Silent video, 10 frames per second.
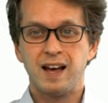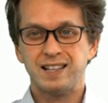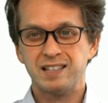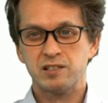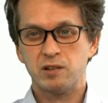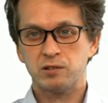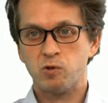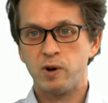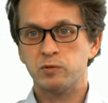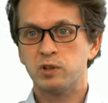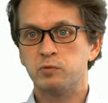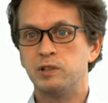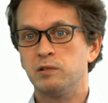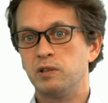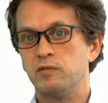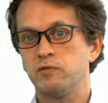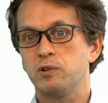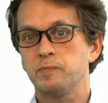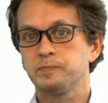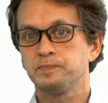And that's not quite what we're looking
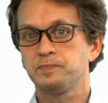for.